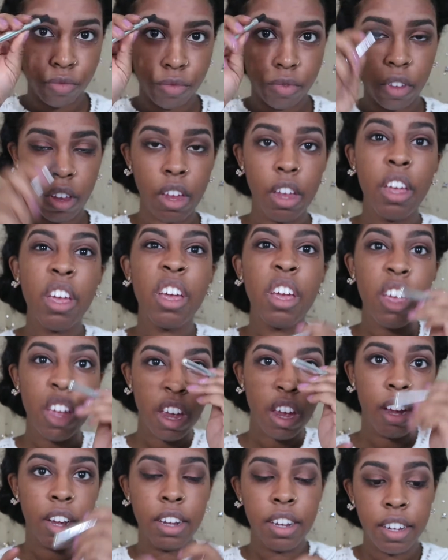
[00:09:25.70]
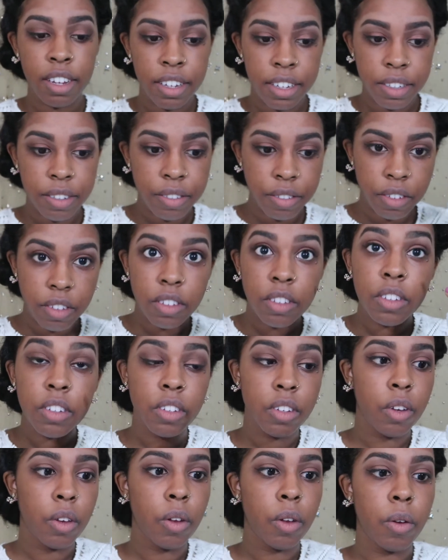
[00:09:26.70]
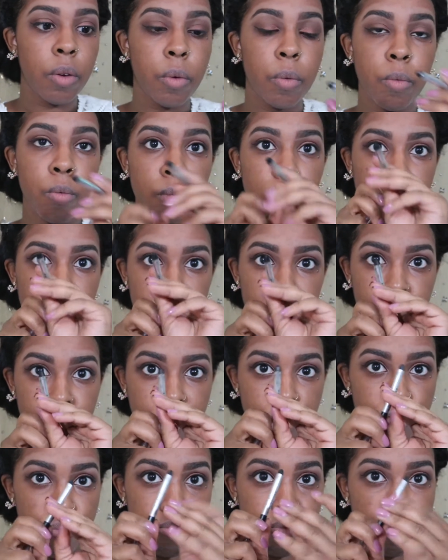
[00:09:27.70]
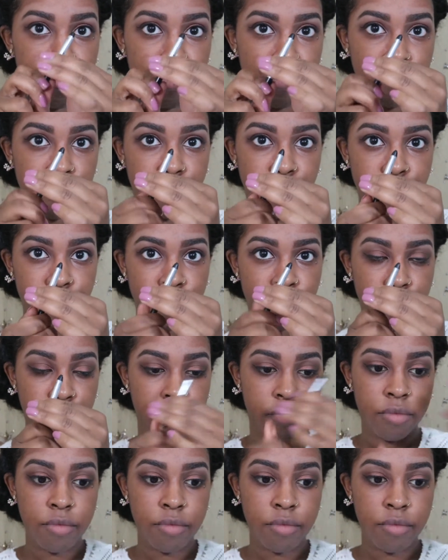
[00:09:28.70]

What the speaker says: Next, I'm going to waterline my eyes with the Marc Jacobs